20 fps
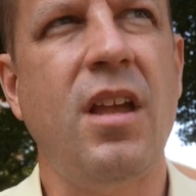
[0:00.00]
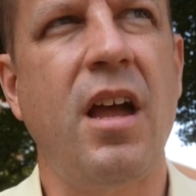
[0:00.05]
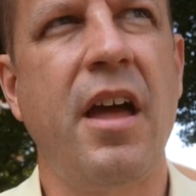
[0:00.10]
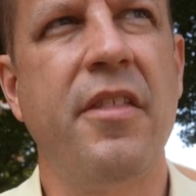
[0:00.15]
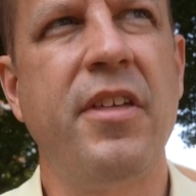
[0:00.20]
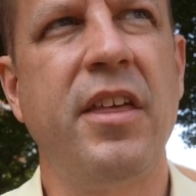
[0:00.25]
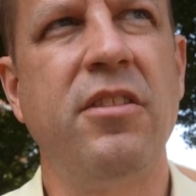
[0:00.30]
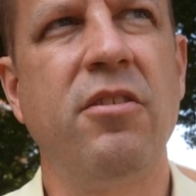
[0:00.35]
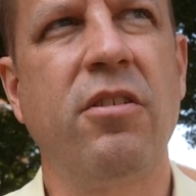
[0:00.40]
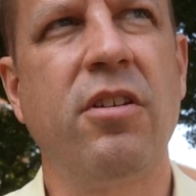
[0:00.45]

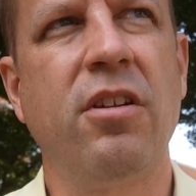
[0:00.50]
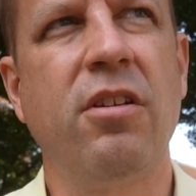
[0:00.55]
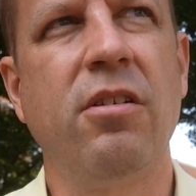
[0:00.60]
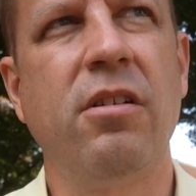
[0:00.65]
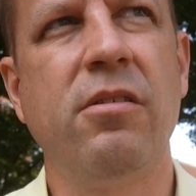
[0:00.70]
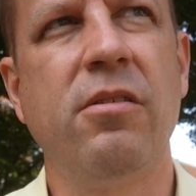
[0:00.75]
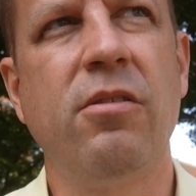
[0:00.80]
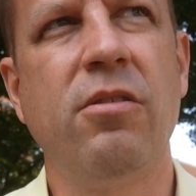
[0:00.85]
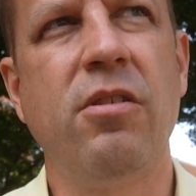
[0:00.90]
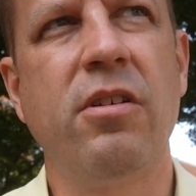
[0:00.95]
I think they're going
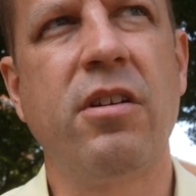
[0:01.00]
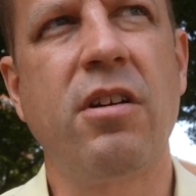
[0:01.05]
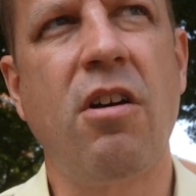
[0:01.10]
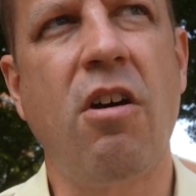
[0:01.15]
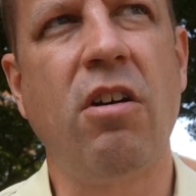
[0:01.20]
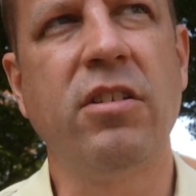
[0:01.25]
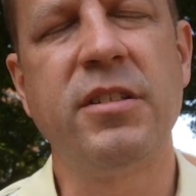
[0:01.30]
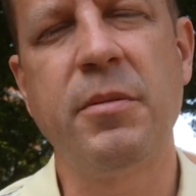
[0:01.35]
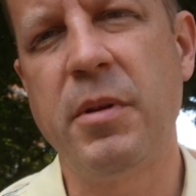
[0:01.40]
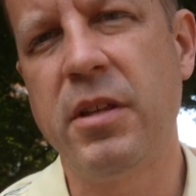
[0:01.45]
to
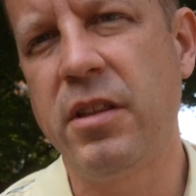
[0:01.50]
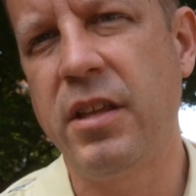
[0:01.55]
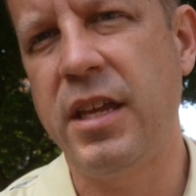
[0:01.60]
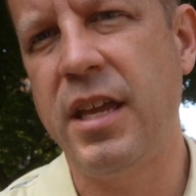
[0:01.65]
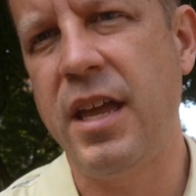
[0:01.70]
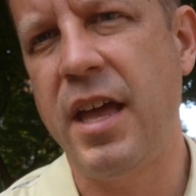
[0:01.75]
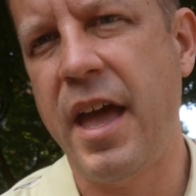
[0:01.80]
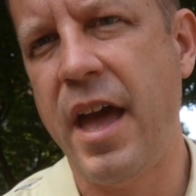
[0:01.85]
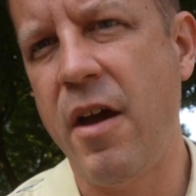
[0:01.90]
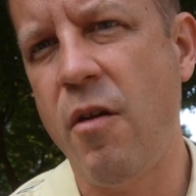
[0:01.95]
look
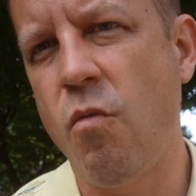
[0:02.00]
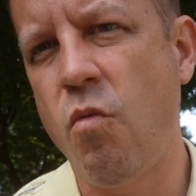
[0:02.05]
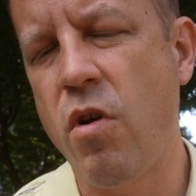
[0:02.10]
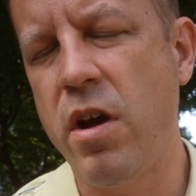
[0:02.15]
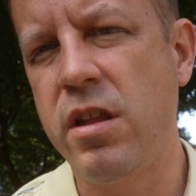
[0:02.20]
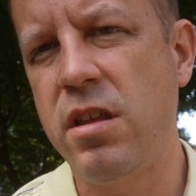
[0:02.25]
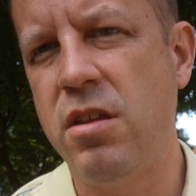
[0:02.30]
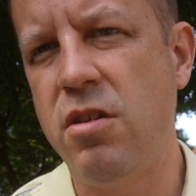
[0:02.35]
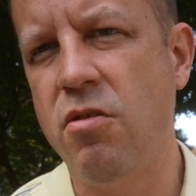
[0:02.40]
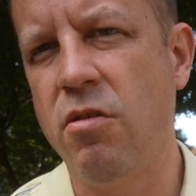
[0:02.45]
ultimately at
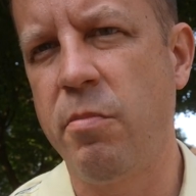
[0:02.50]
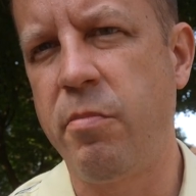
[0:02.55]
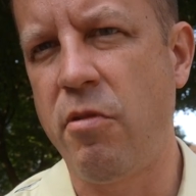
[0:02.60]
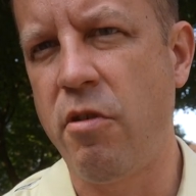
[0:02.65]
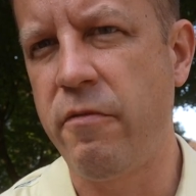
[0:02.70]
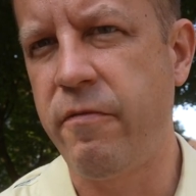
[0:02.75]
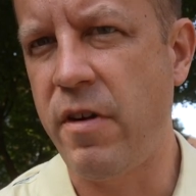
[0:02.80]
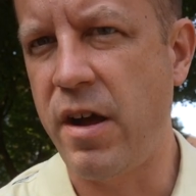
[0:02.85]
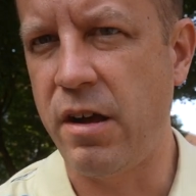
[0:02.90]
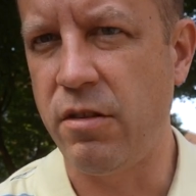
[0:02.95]
what your
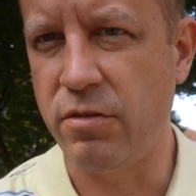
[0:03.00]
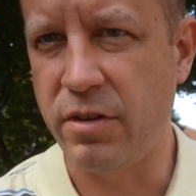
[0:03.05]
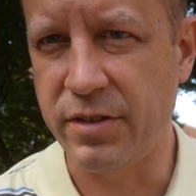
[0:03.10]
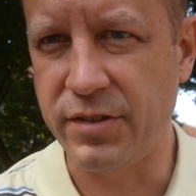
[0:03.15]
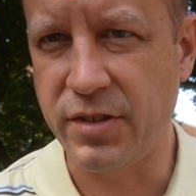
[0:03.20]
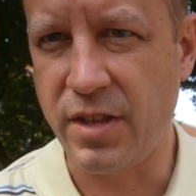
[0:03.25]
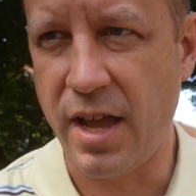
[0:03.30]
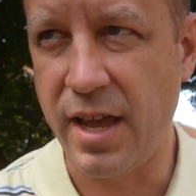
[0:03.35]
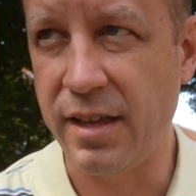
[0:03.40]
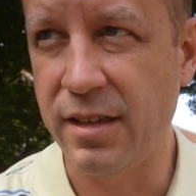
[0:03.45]
profile
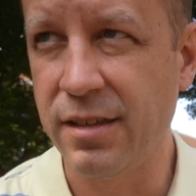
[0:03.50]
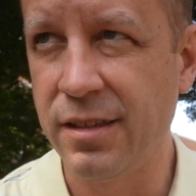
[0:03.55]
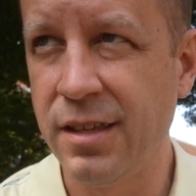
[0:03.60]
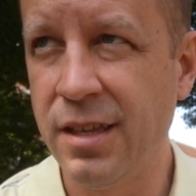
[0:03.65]
looks like.